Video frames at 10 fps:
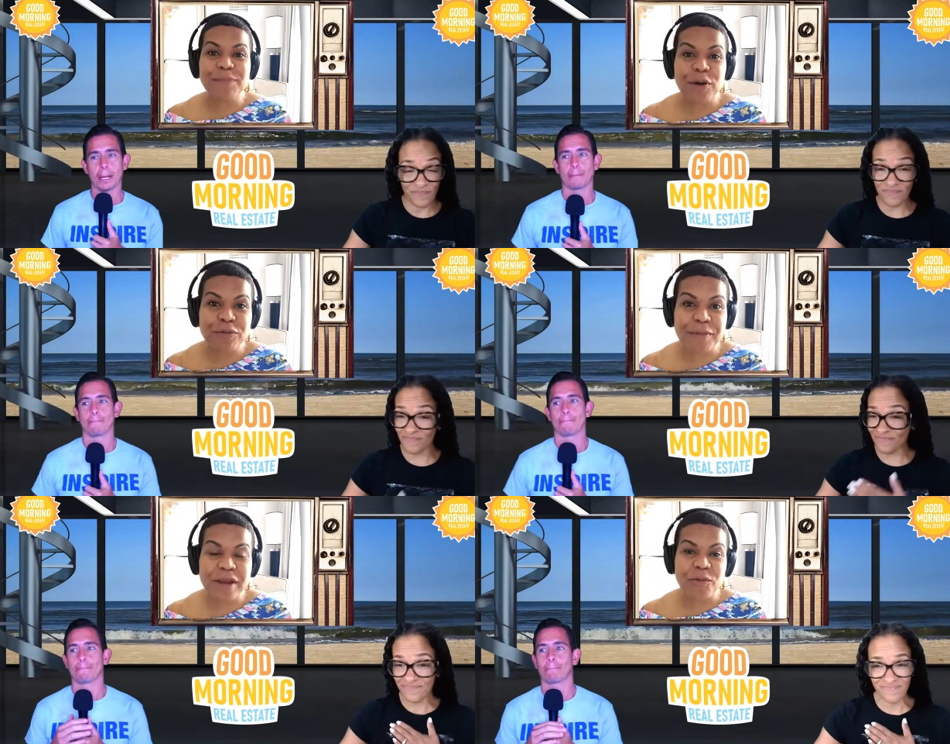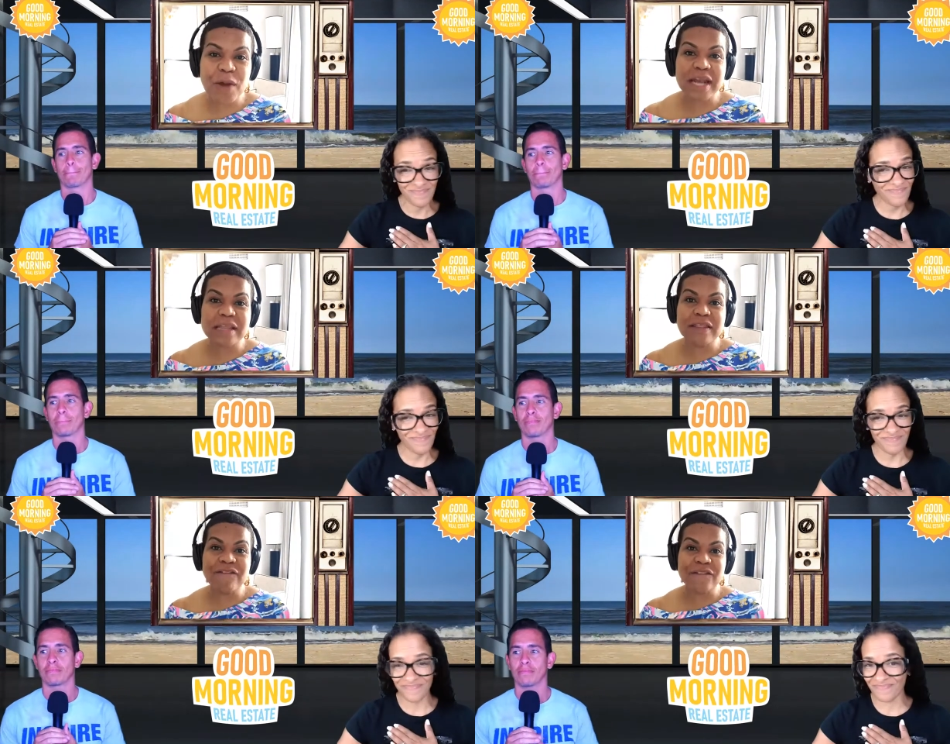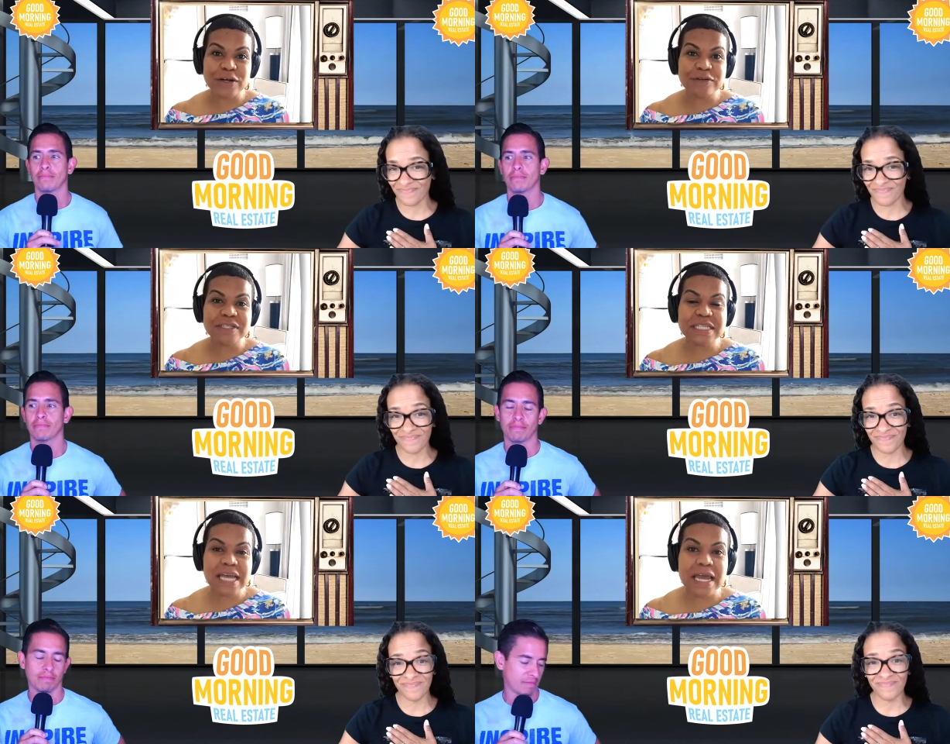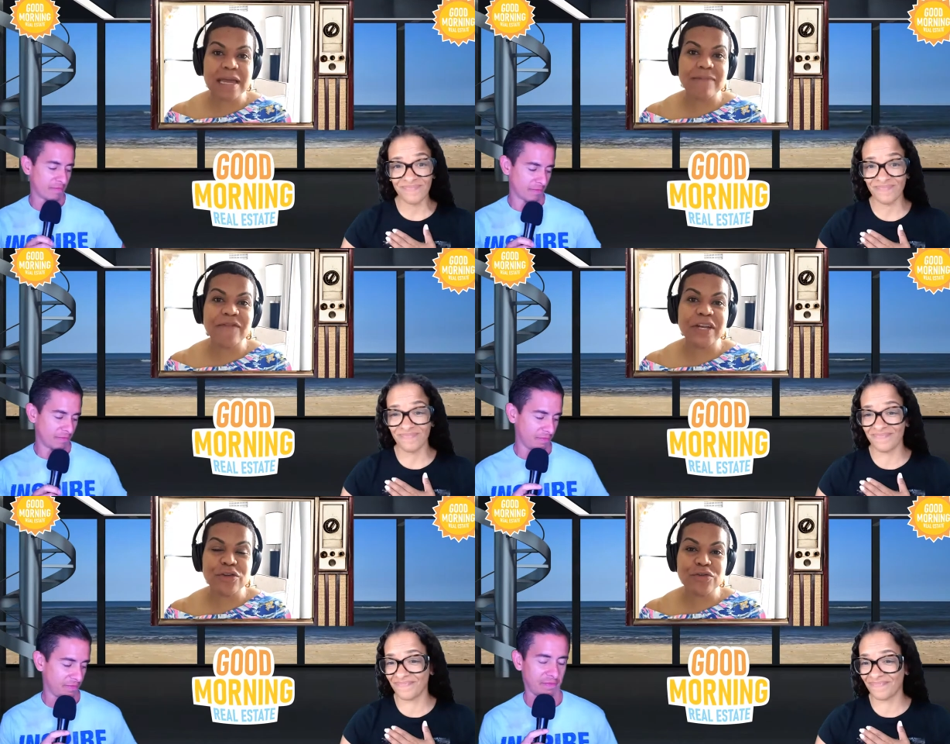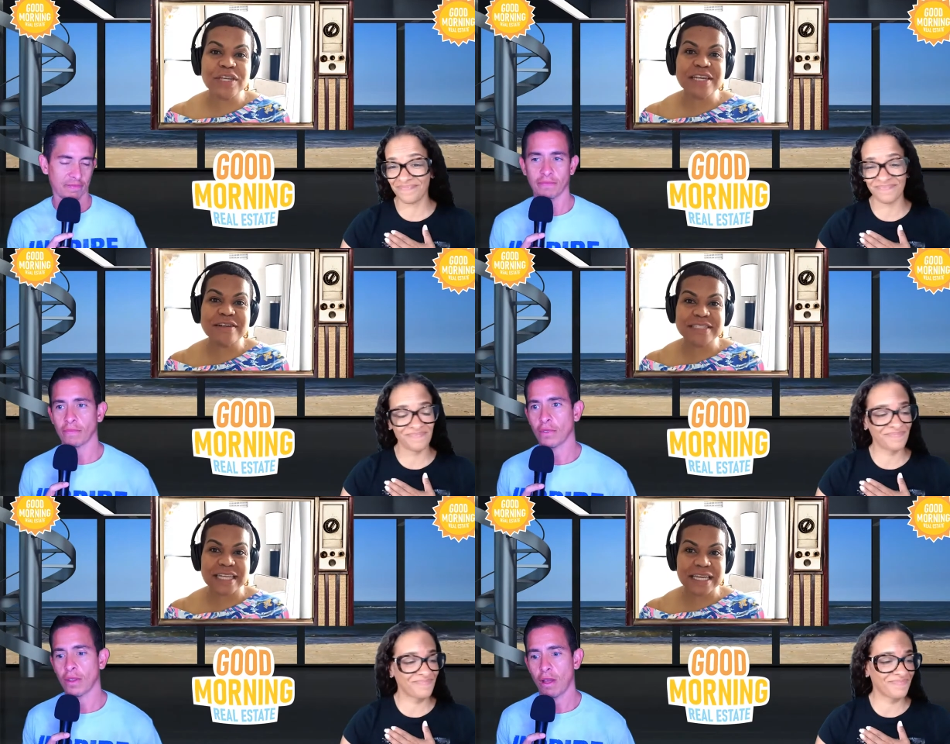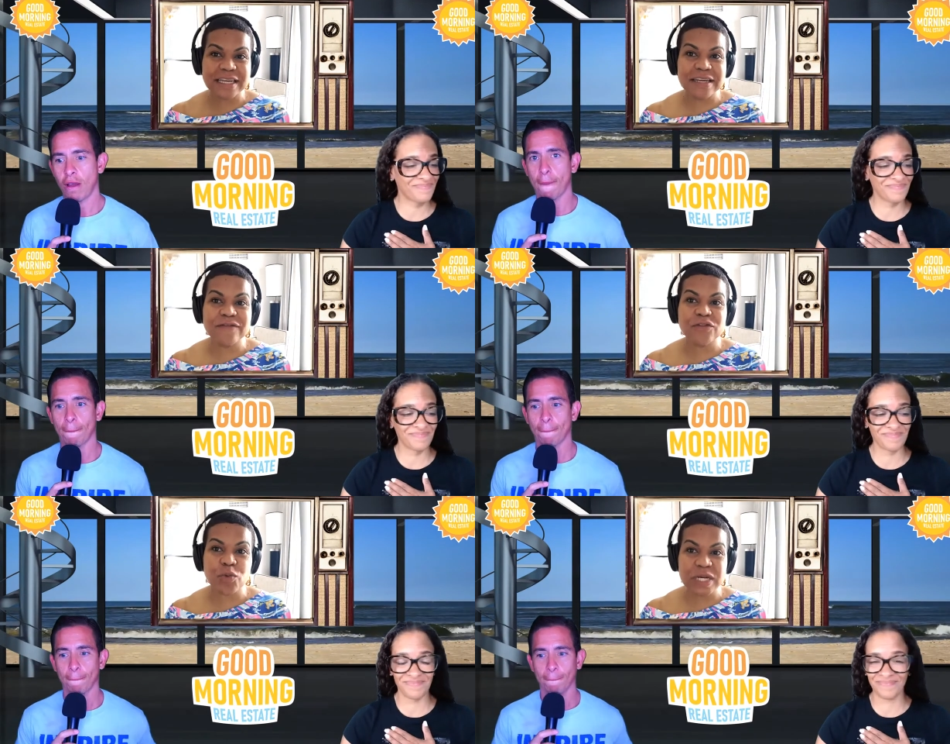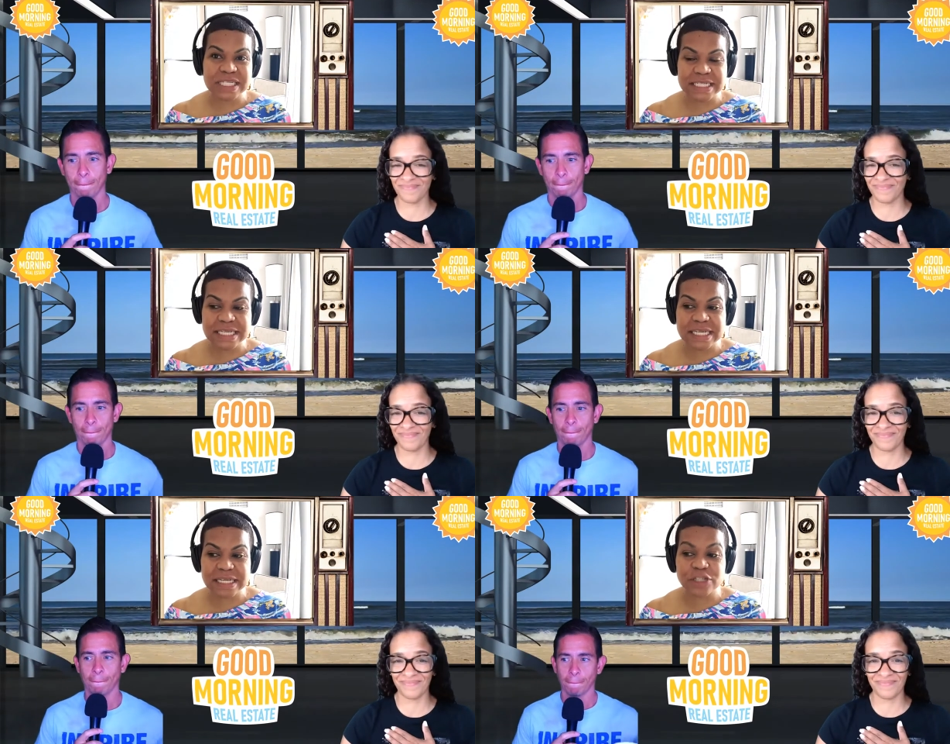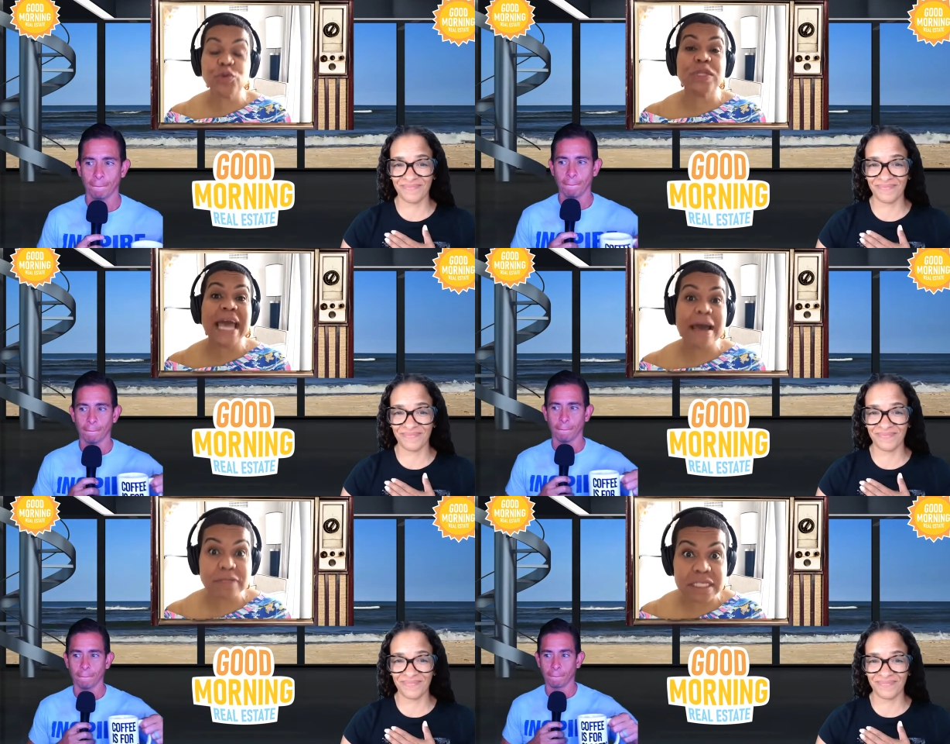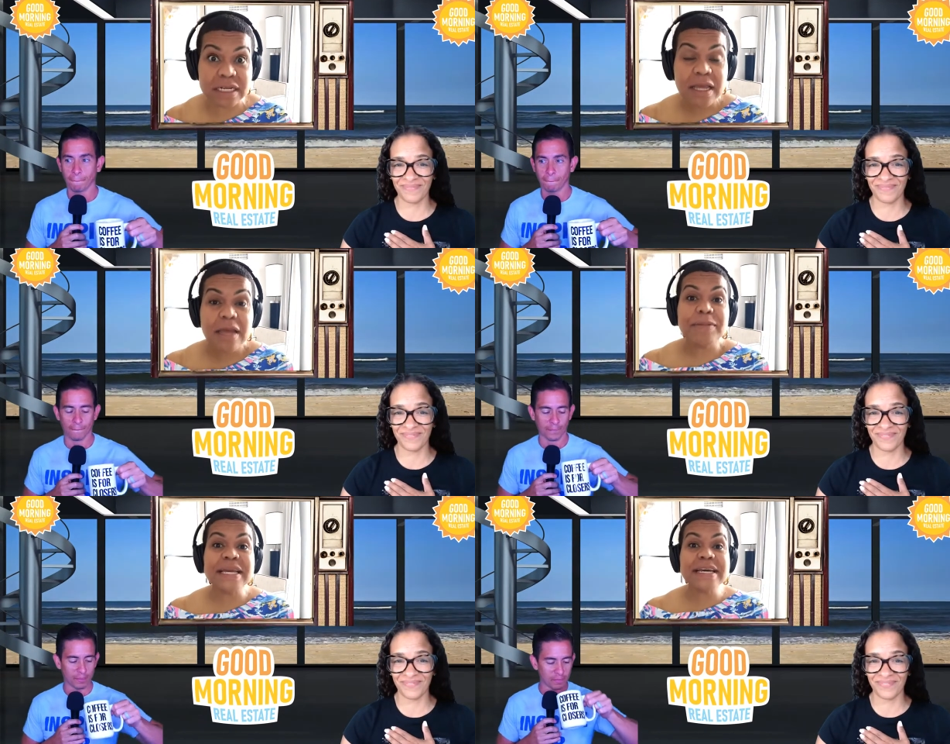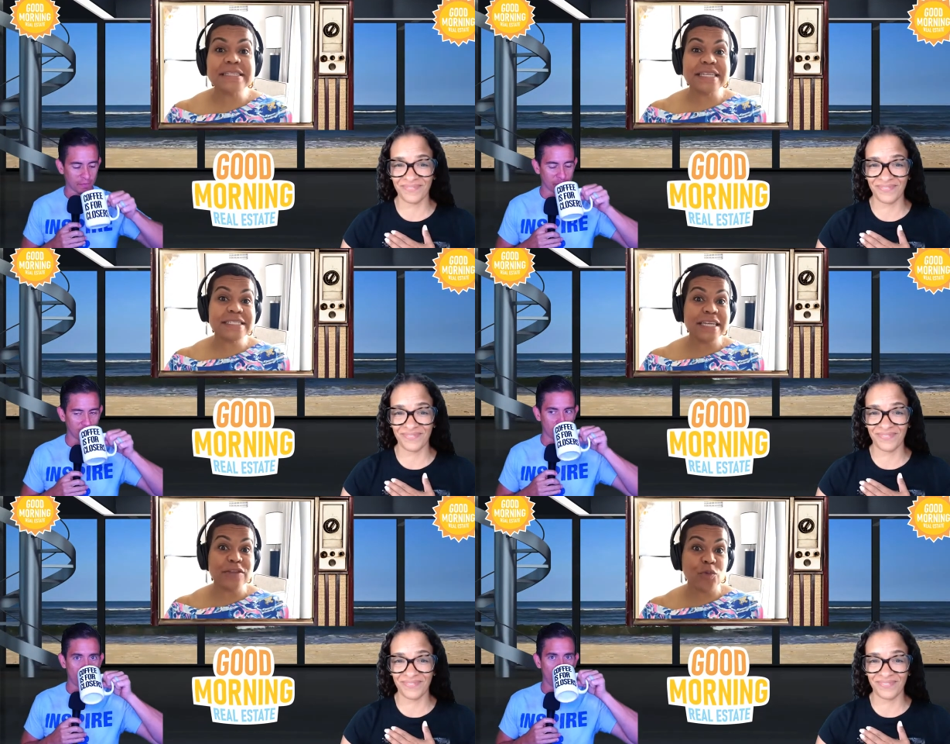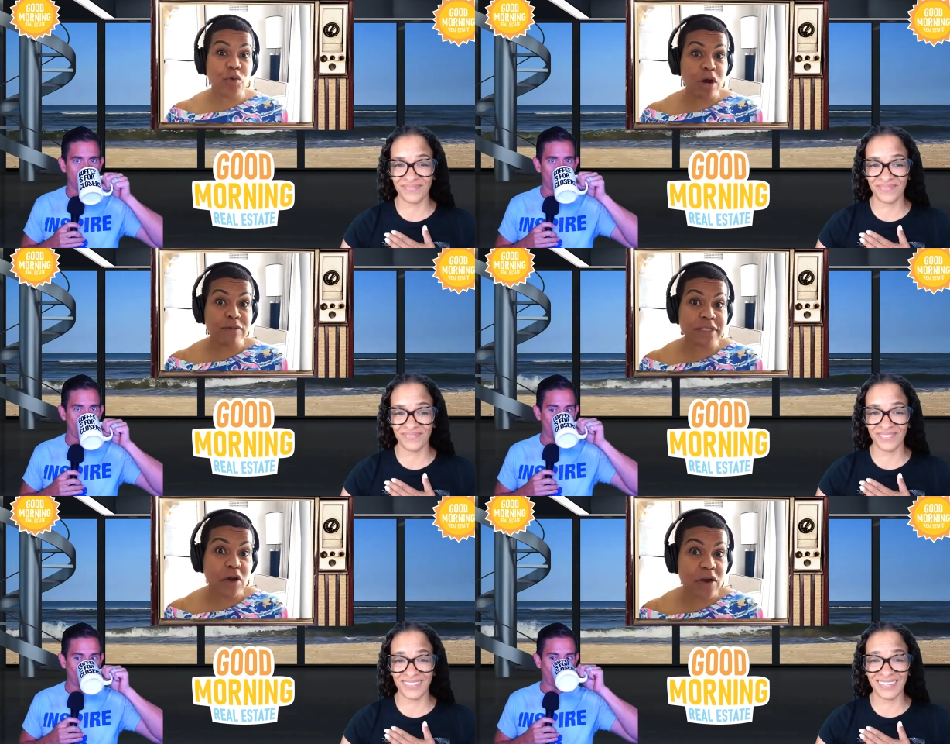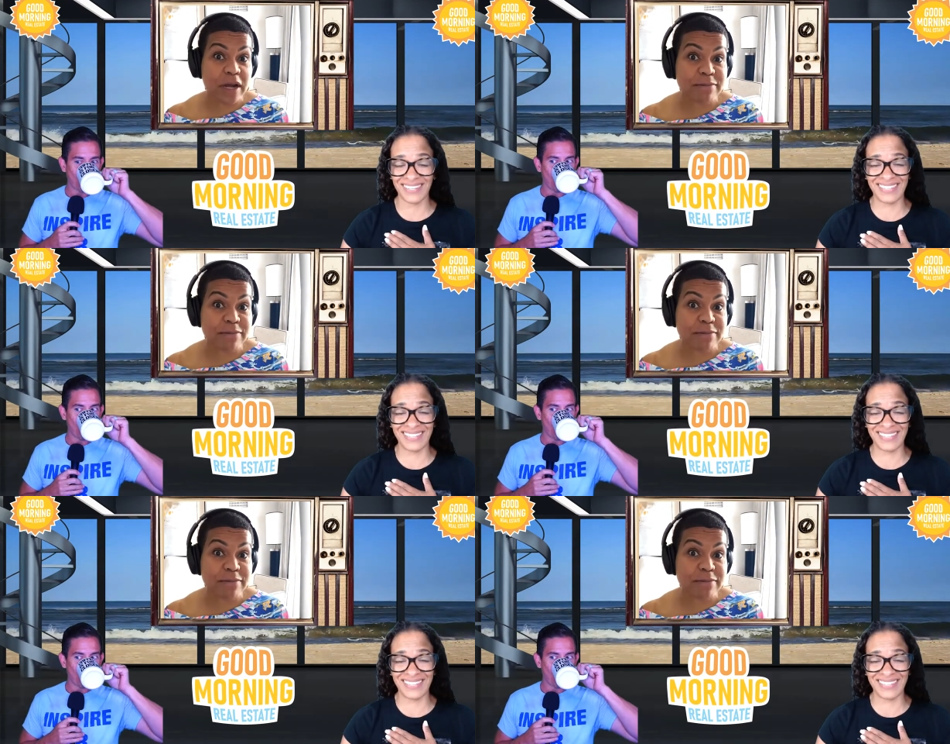Speaker 1: I smoked marijuana the first time for New Year's Eve 20, 2000 because they said the world